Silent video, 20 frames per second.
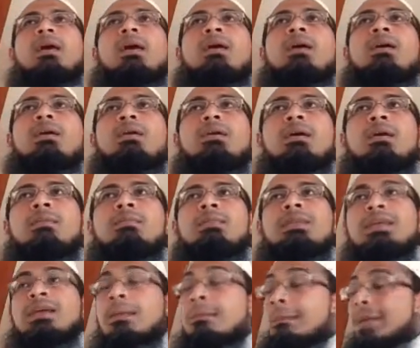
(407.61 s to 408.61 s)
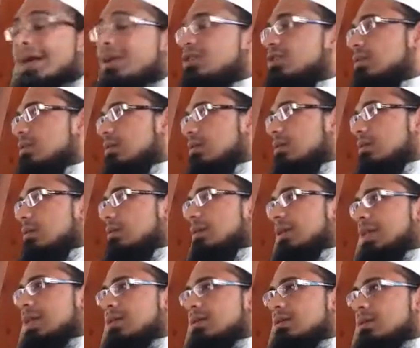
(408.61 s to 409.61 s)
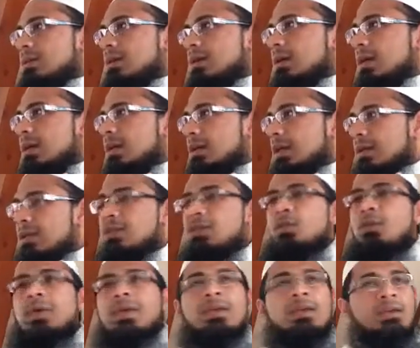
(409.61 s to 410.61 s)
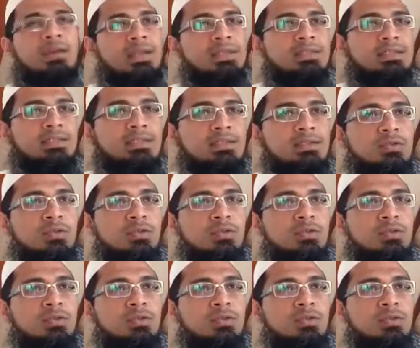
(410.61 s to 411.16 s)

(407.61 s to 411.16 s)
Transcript: the compassion in you increases.